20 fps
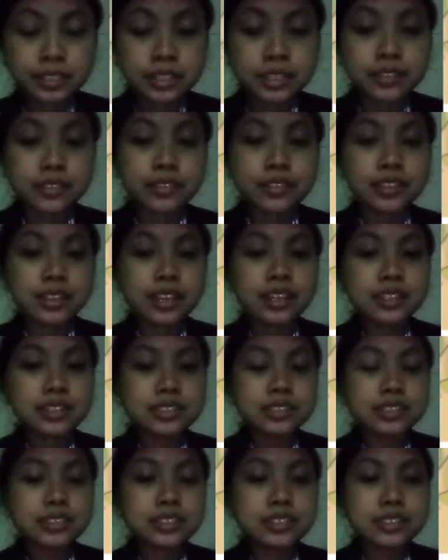
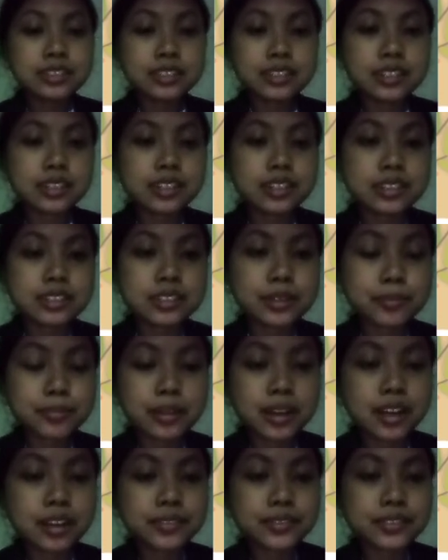Next, it's
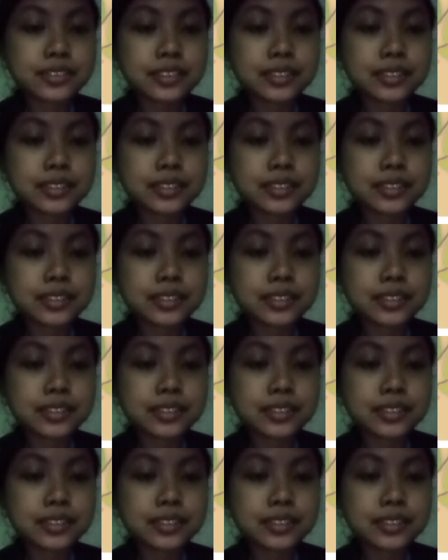about the